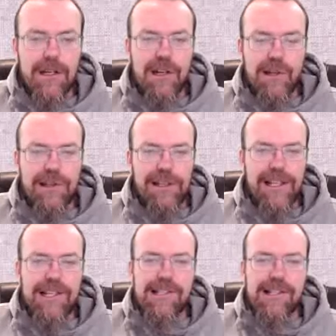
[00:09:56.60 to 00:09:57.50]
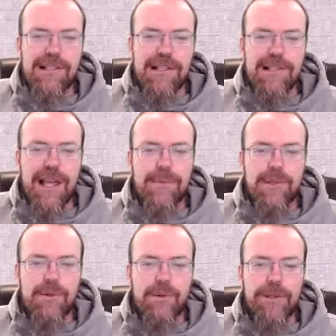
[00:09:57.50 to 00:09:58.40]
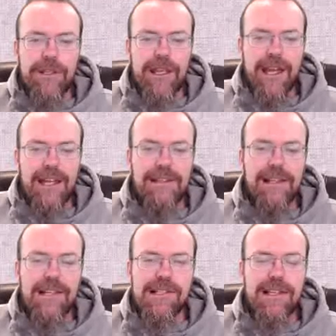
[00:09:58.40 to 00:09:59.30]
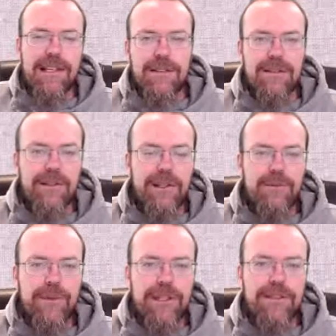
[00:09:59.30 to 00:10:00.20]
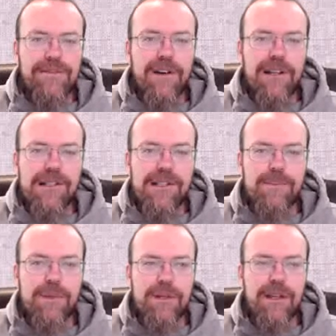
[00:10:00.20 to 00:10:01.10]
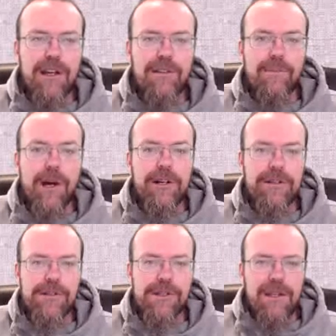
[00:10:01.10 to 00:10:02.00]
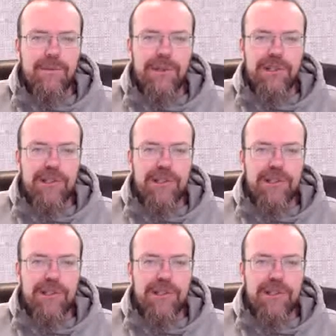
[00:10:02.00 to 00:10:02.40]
Uh, the list is, is absolutely endless. Like you can read Foxe's book of Martyrs, which